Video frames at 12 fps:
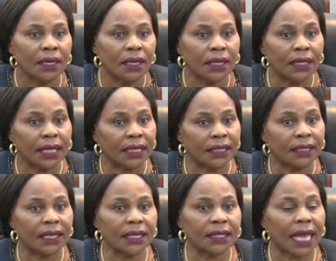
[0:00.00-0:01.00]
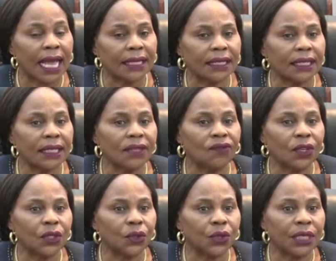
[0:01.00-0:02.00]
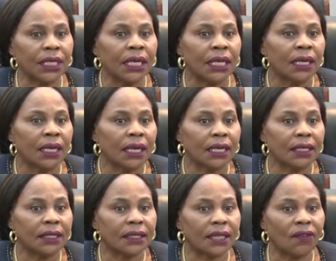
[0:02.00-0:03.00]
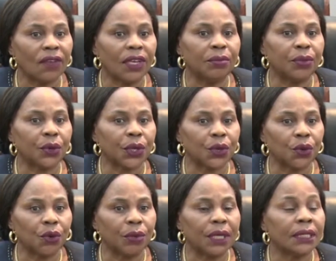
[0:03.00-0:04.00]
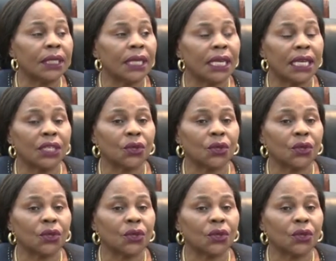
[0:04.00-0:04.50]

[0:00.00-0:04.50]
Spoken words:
And then 6, asset inventory and 7, procurement and